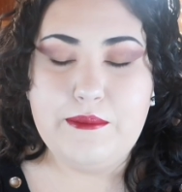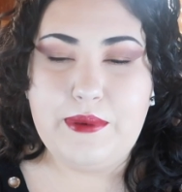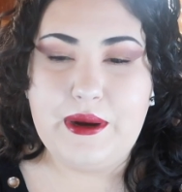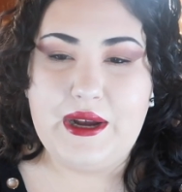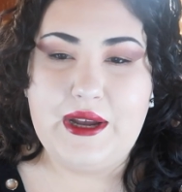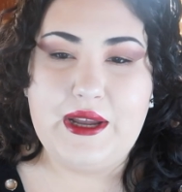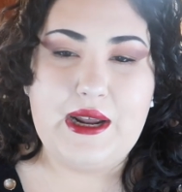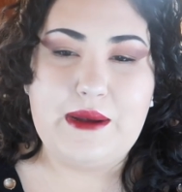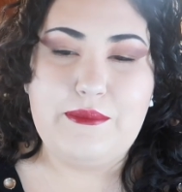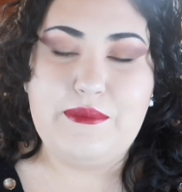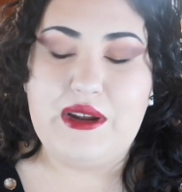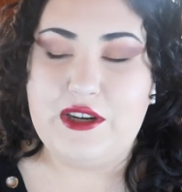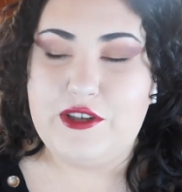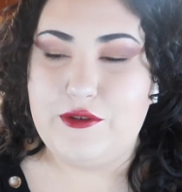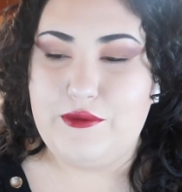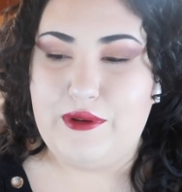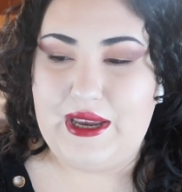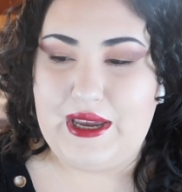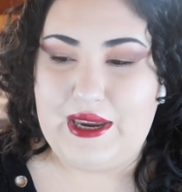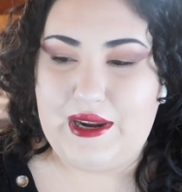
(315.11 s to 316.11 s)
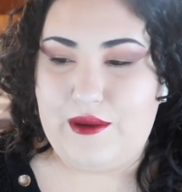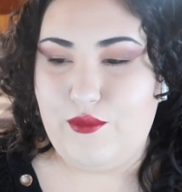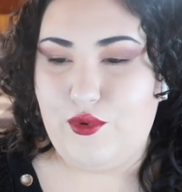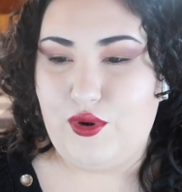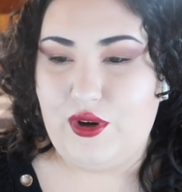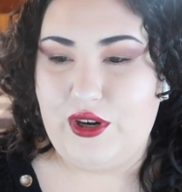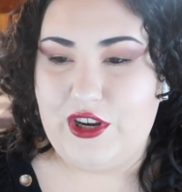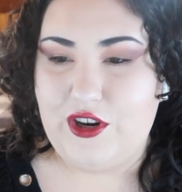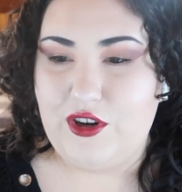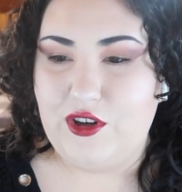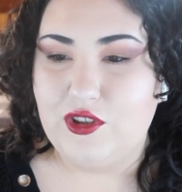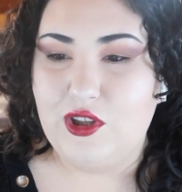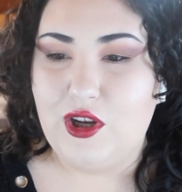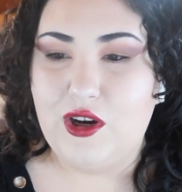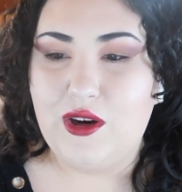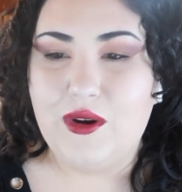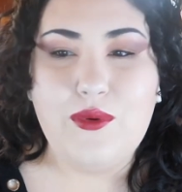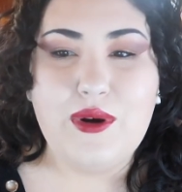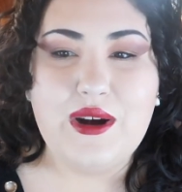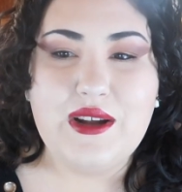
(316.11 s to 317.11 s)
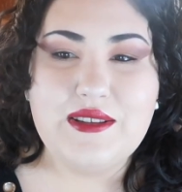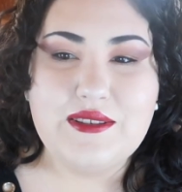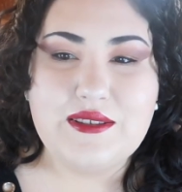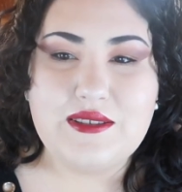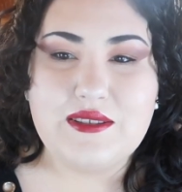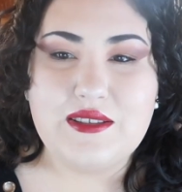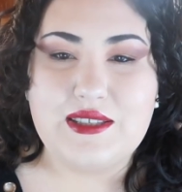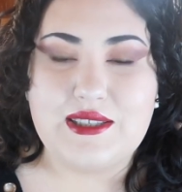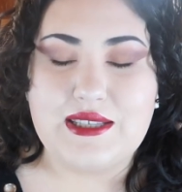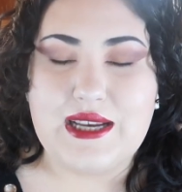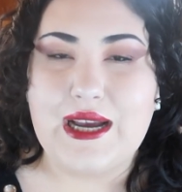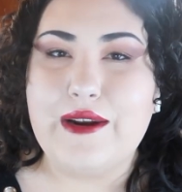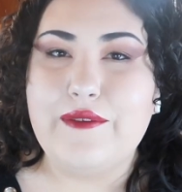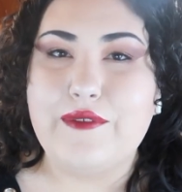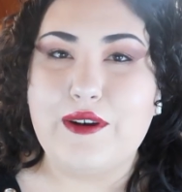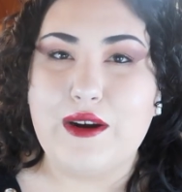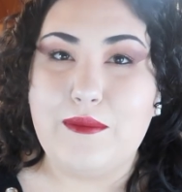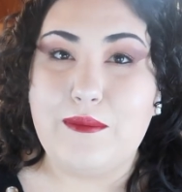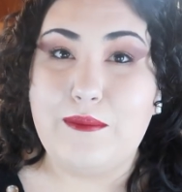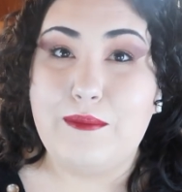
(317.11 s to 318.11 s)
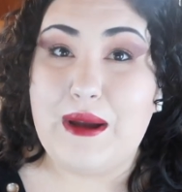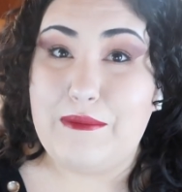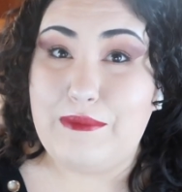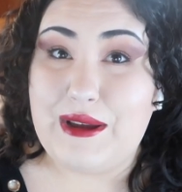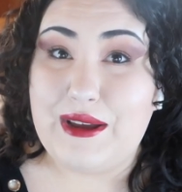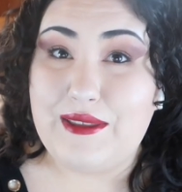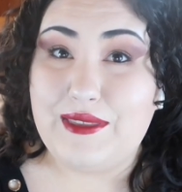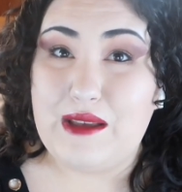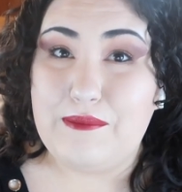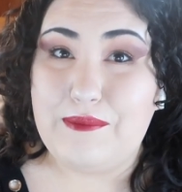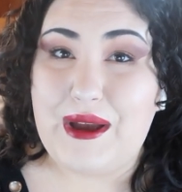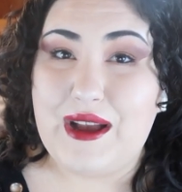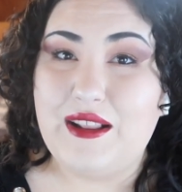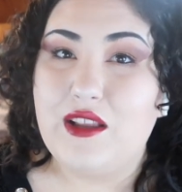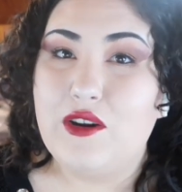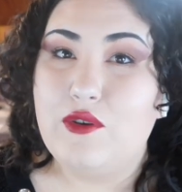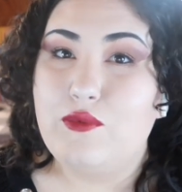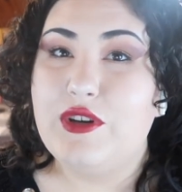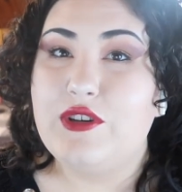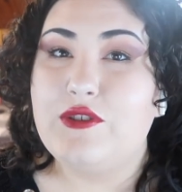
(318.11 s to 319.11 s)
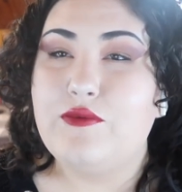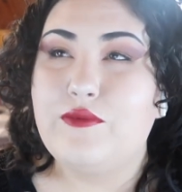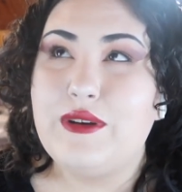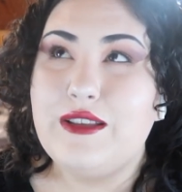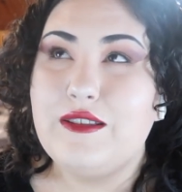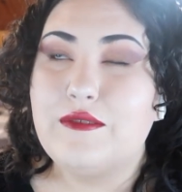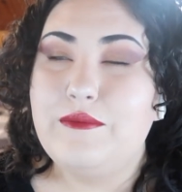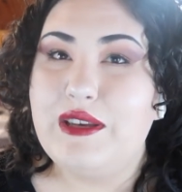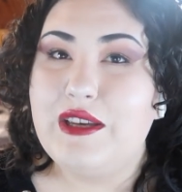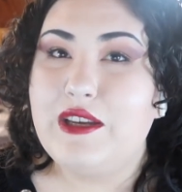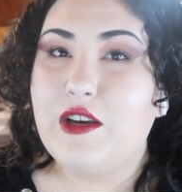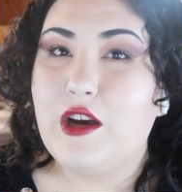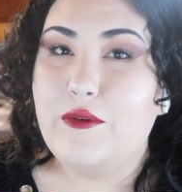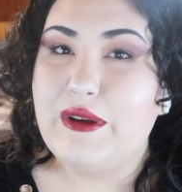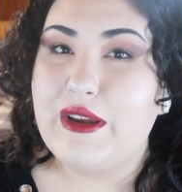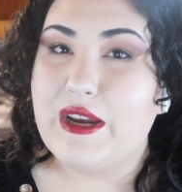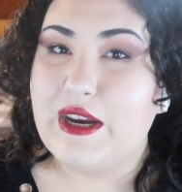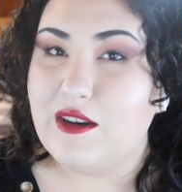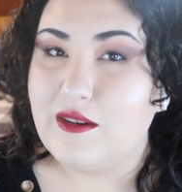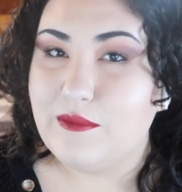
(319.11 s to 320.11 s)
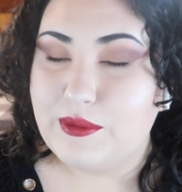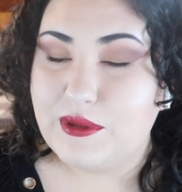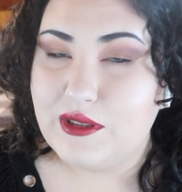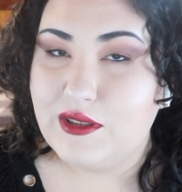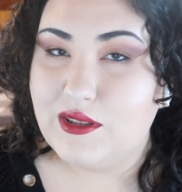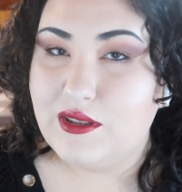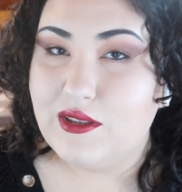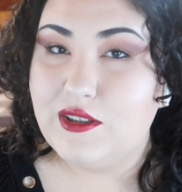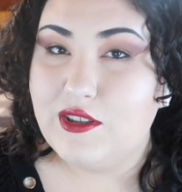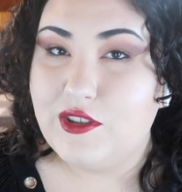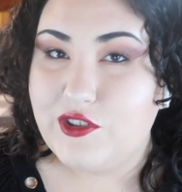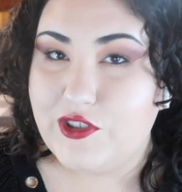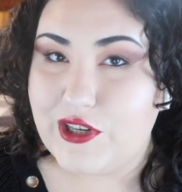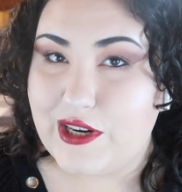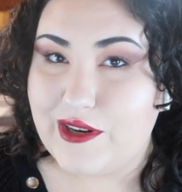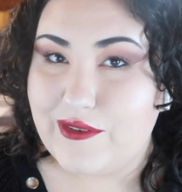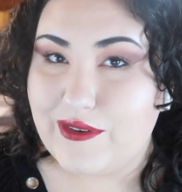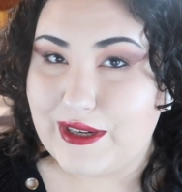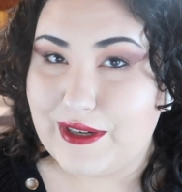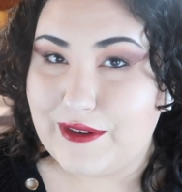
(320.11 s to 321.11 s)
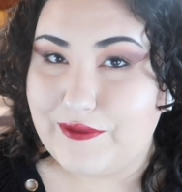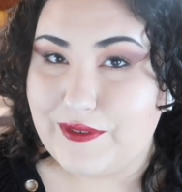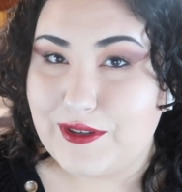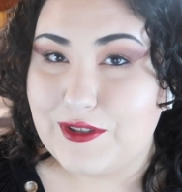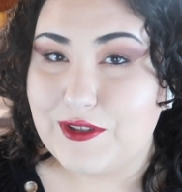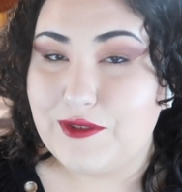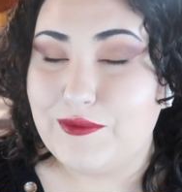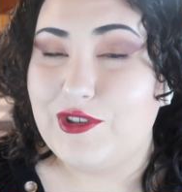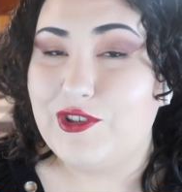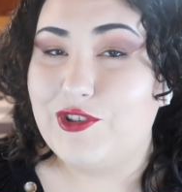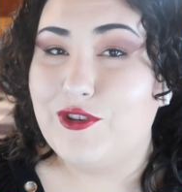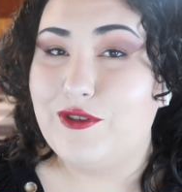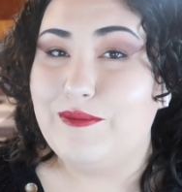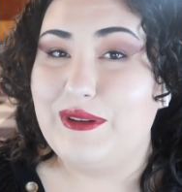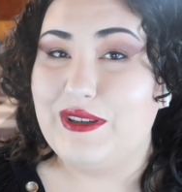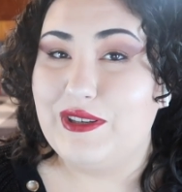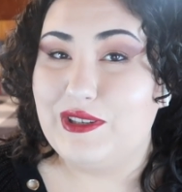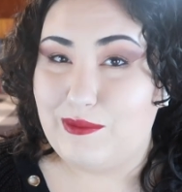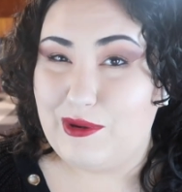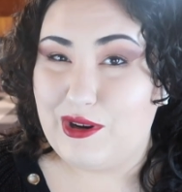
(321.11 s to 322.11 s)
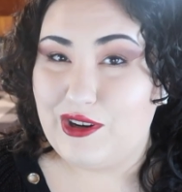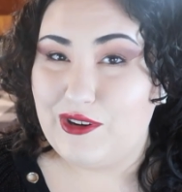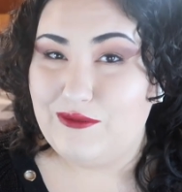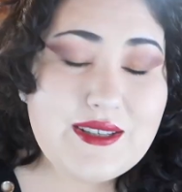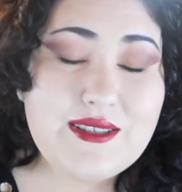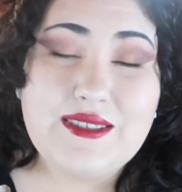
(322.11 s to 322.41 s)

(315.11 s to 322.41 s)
but I'm not doing any more year-long ones aside from my Pan That palette, which will be going up January first, which should be tomorrow.